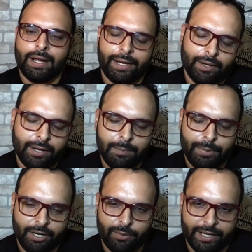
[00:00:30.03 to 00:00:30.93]
Here in
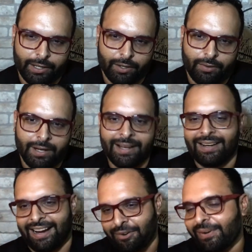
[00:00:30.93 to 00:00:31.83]
Puerto Rico,
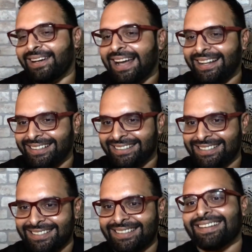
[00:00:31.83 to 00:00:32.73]
like we
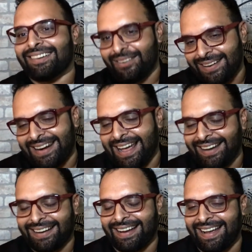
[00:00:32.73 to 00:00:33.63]
Latins
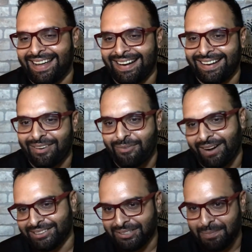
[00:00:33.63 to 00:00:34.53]
like and
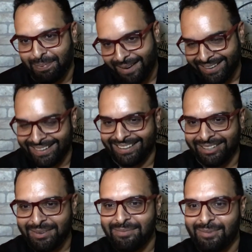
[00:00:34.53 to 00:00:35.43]
want to party a
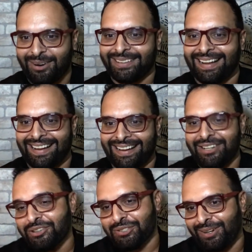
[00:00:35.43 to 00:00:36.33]
little bit more than
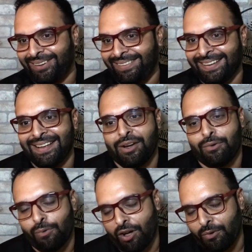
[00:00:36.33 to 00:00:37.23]
usual,
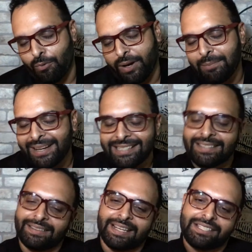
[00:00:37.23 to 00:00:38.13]
well, we
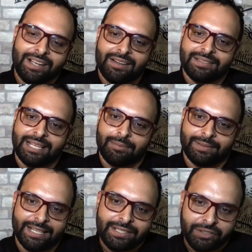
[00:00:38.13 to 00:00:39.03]
mix this
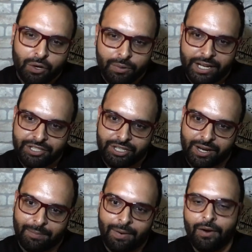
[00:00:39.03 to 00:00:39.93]
concept, this donut
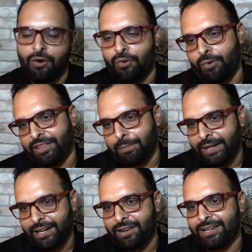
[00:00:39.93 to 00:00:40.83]
shop, with
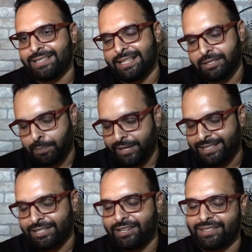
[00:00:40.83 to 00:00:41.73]
beers and
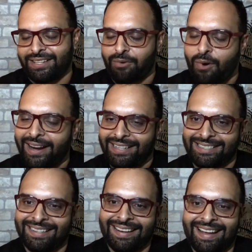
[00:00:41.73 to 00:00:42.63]
spritzers and wines.
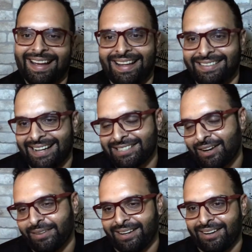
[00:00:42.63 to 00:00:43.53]
And that's
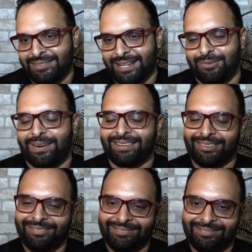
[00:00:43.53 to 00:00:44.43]
how the concept went through.